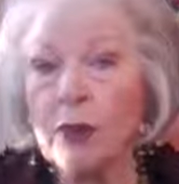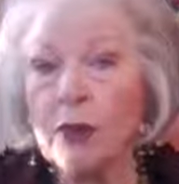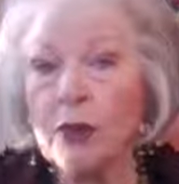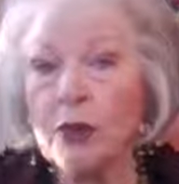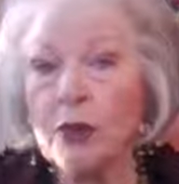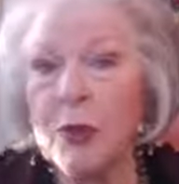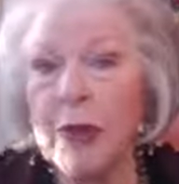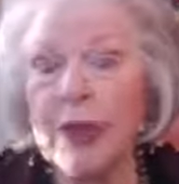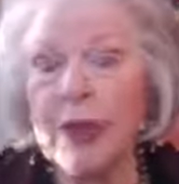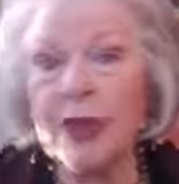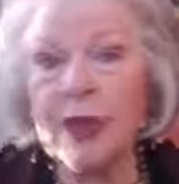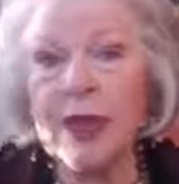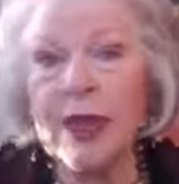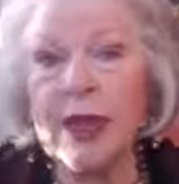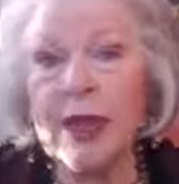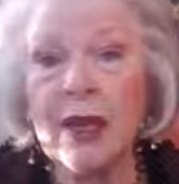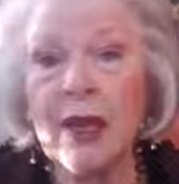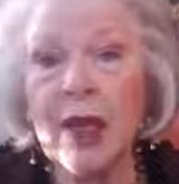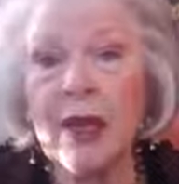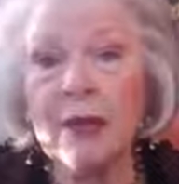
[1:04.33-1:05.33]
strangely
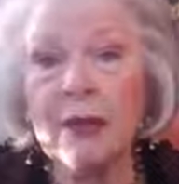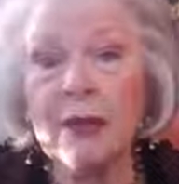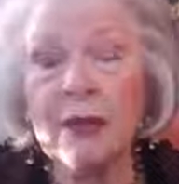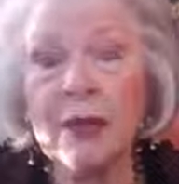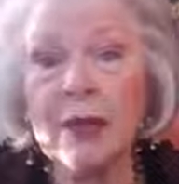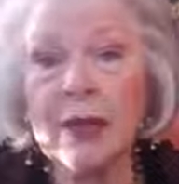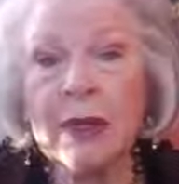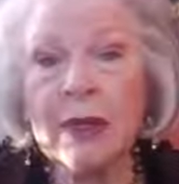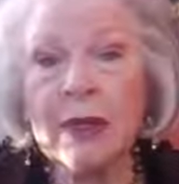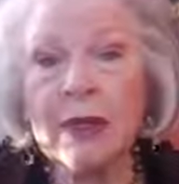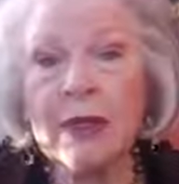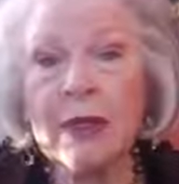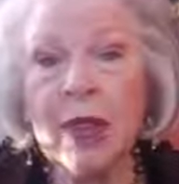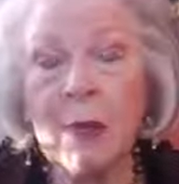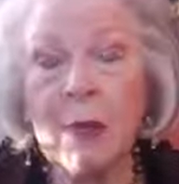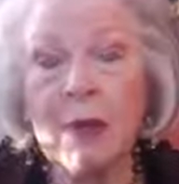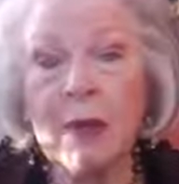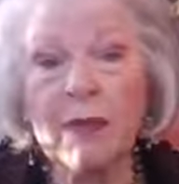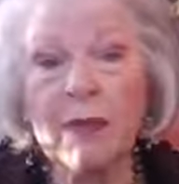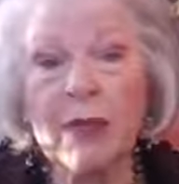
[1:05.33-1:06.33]
enough,
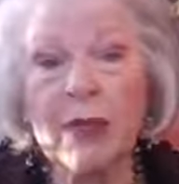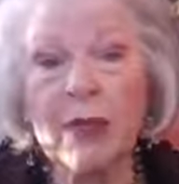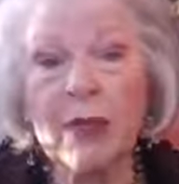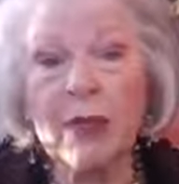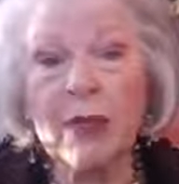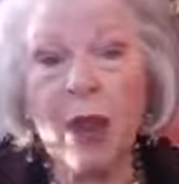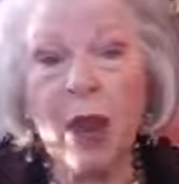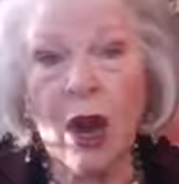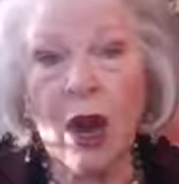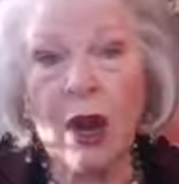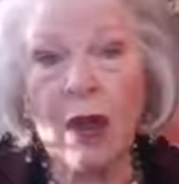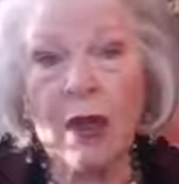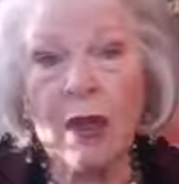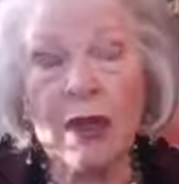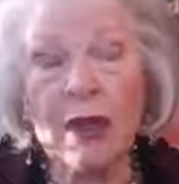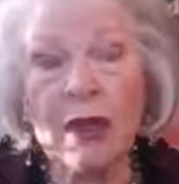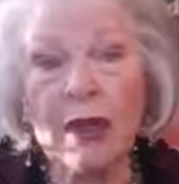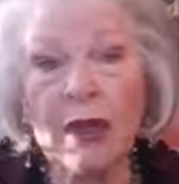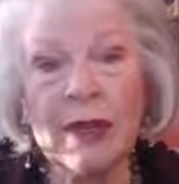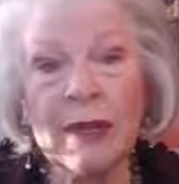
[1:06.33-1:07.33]
some of us are
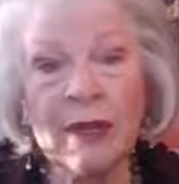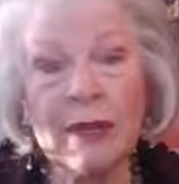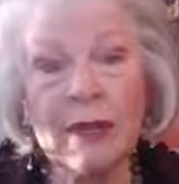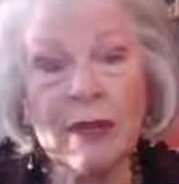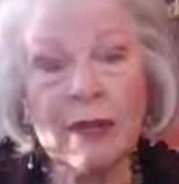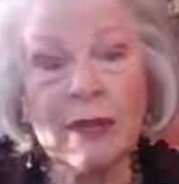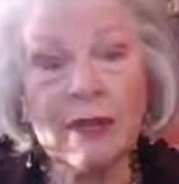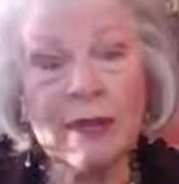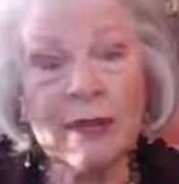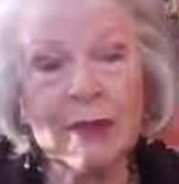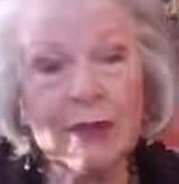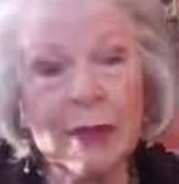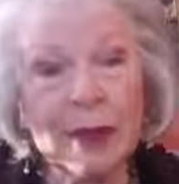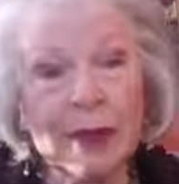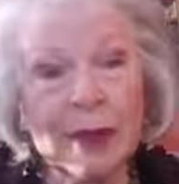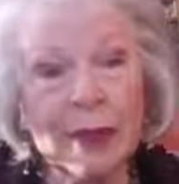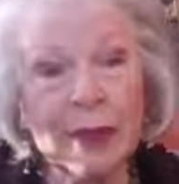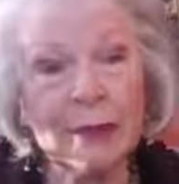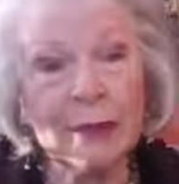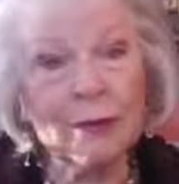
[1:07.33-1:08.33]
even
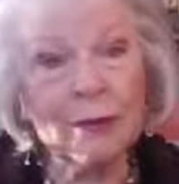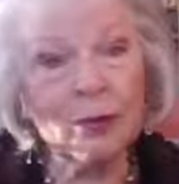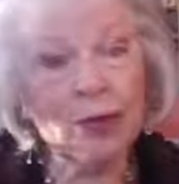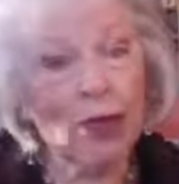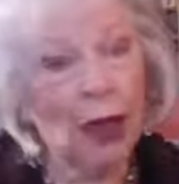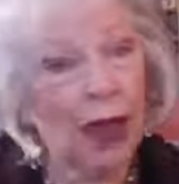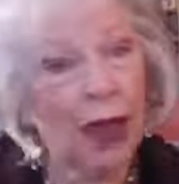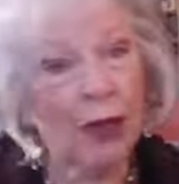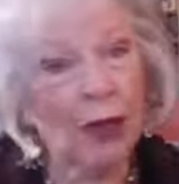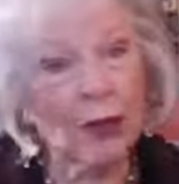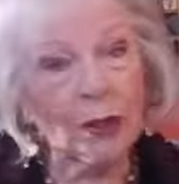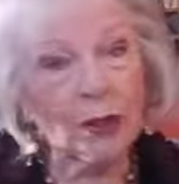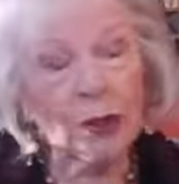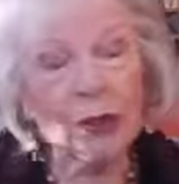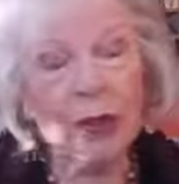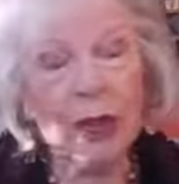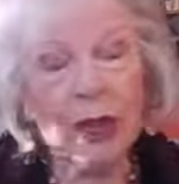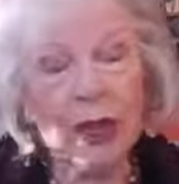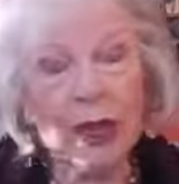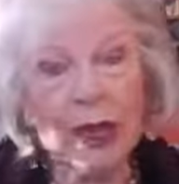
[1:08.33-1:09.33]

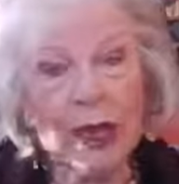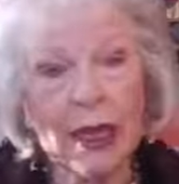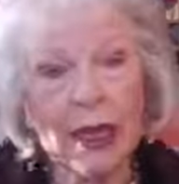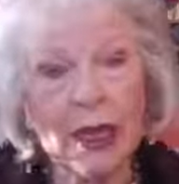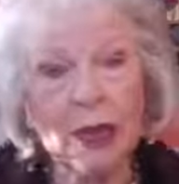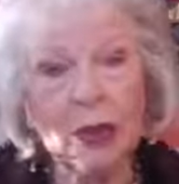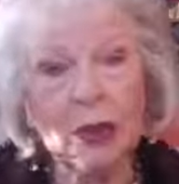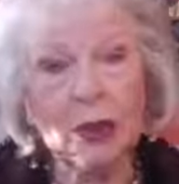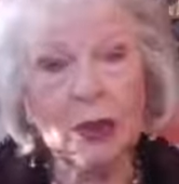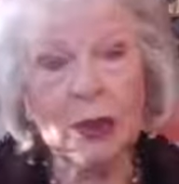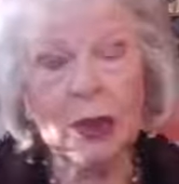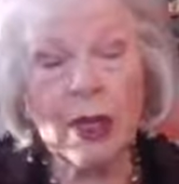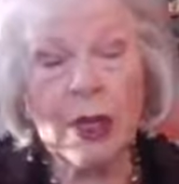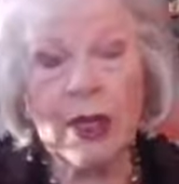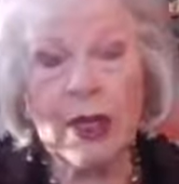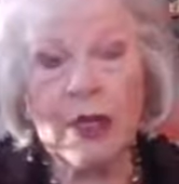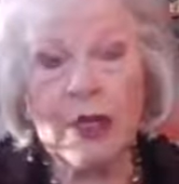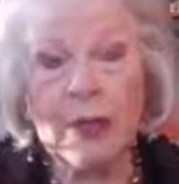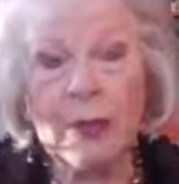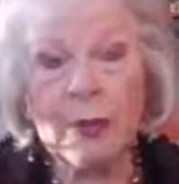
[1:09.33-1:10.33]
challenged in
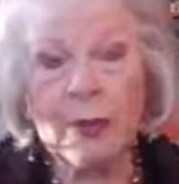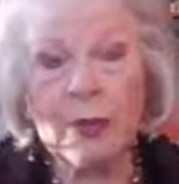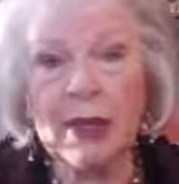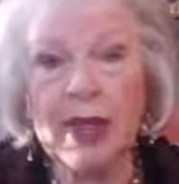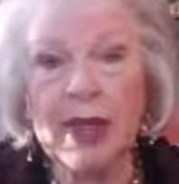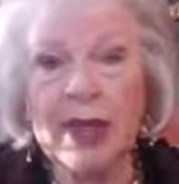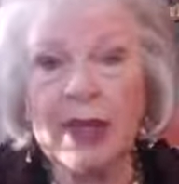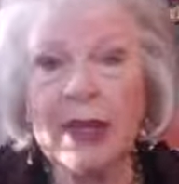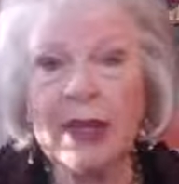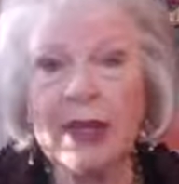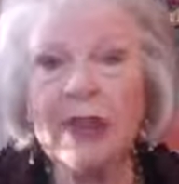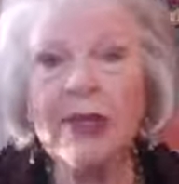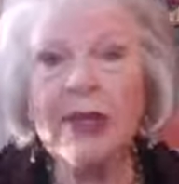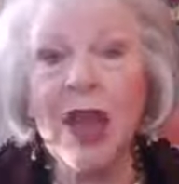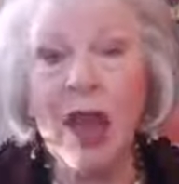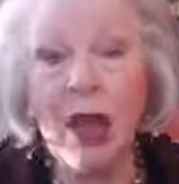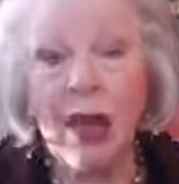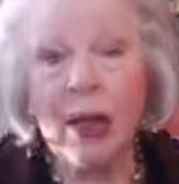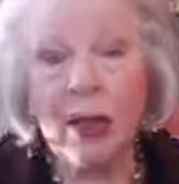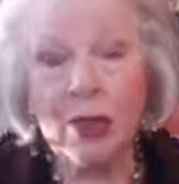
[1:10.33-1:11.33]
looking deeply and
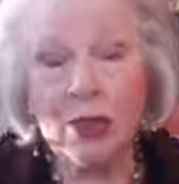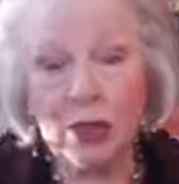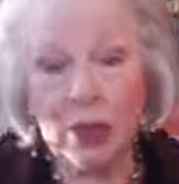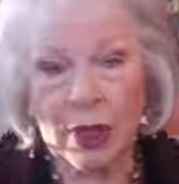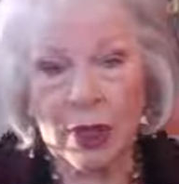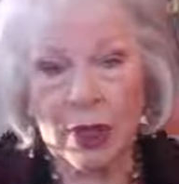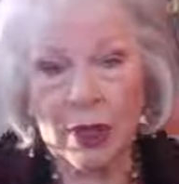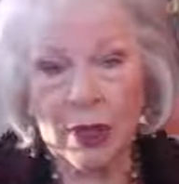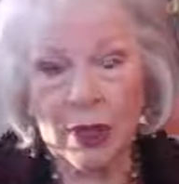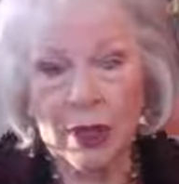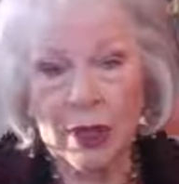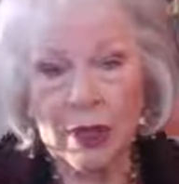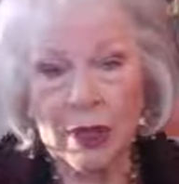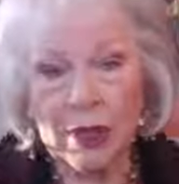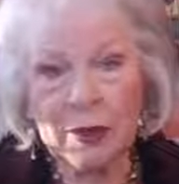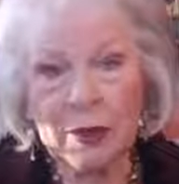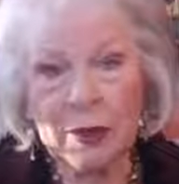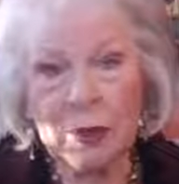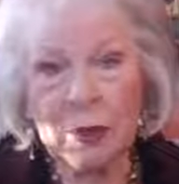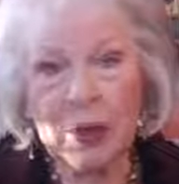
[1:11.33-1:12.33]
acknowledging
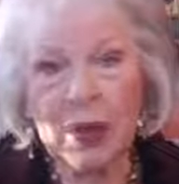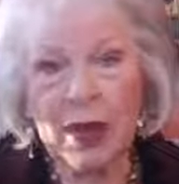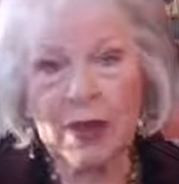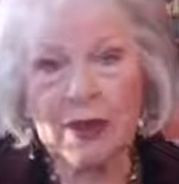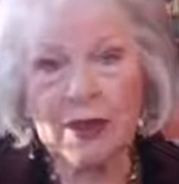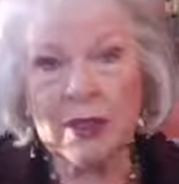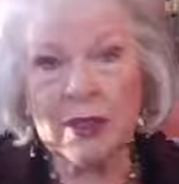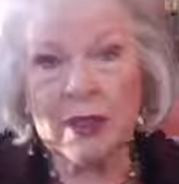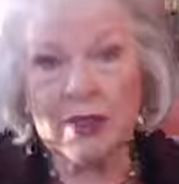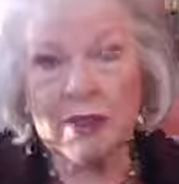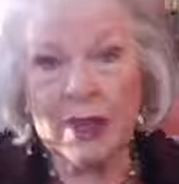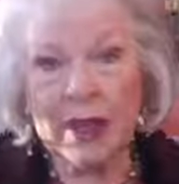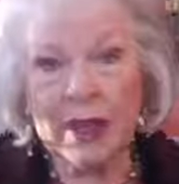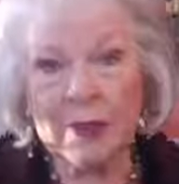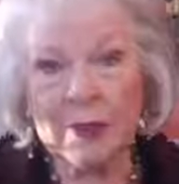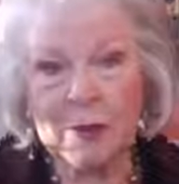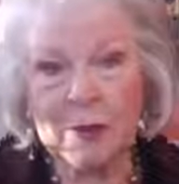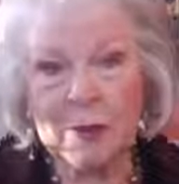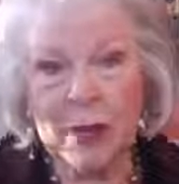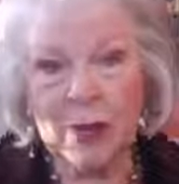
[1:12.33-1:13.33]
the positive
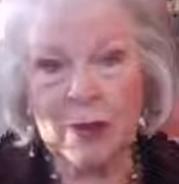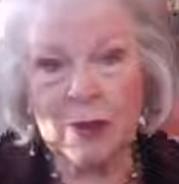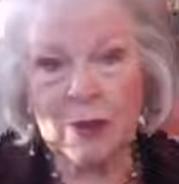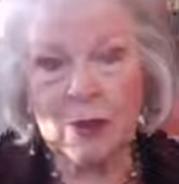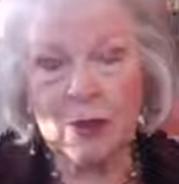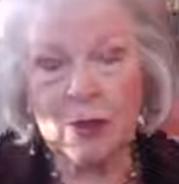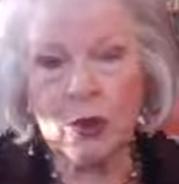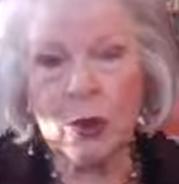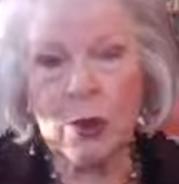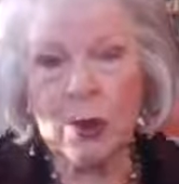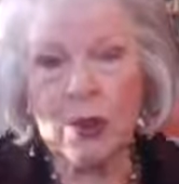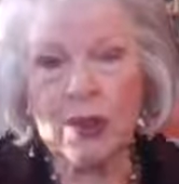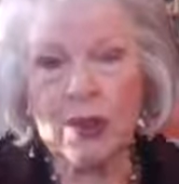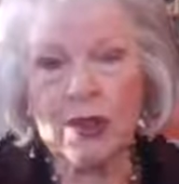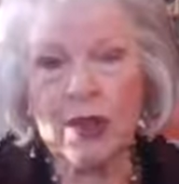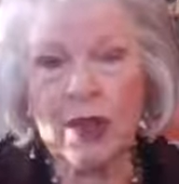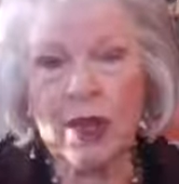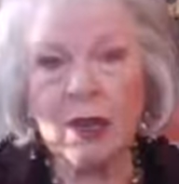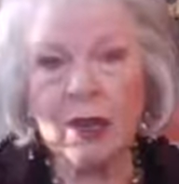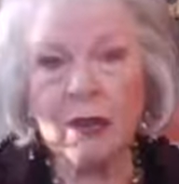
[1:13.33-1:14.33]
aspects to
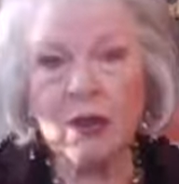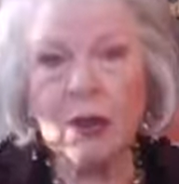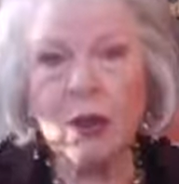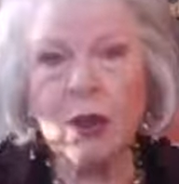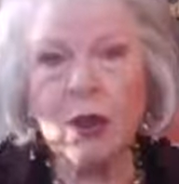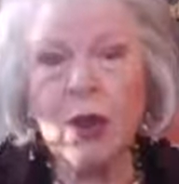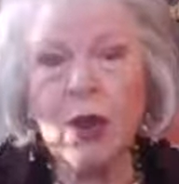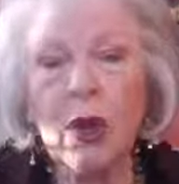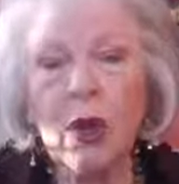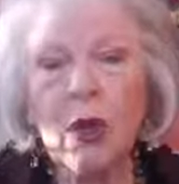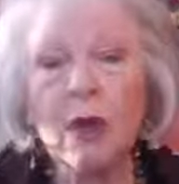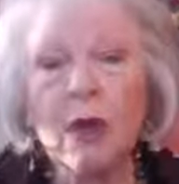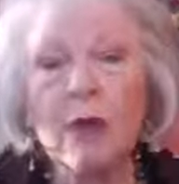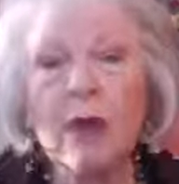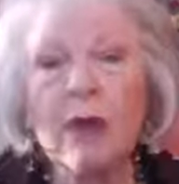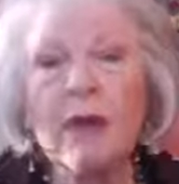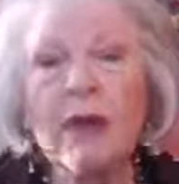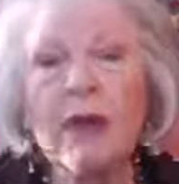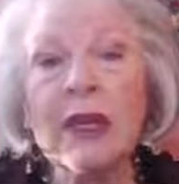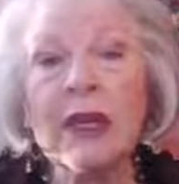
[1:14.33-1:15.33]
ourselves, or
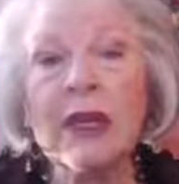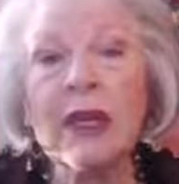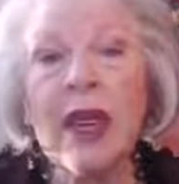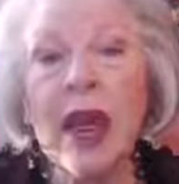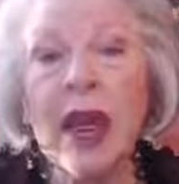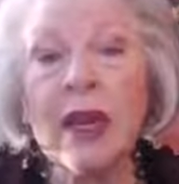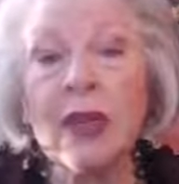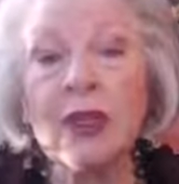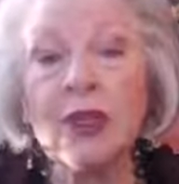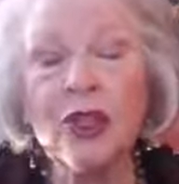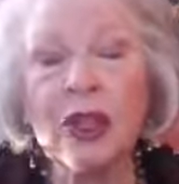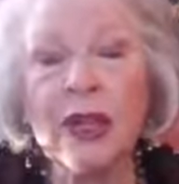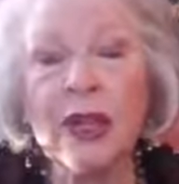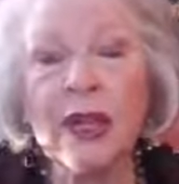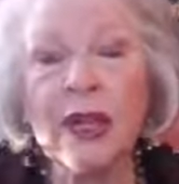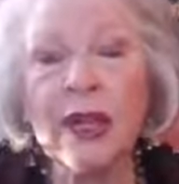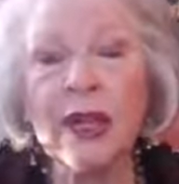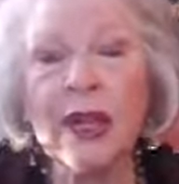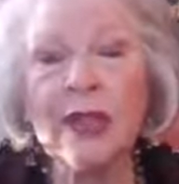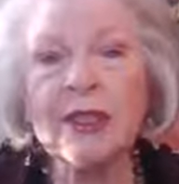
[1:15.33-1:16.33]
of acknowledging
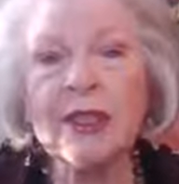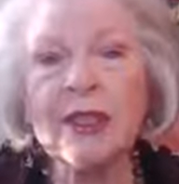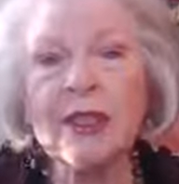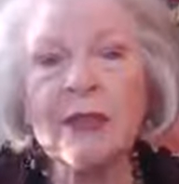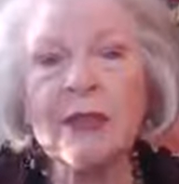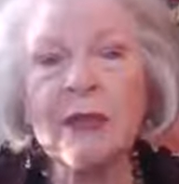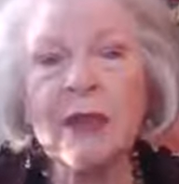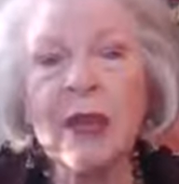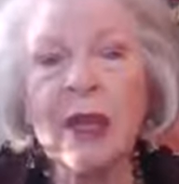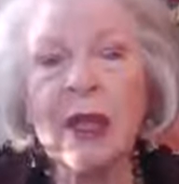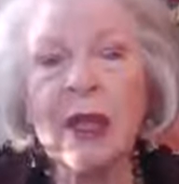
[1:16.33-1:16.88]
it as if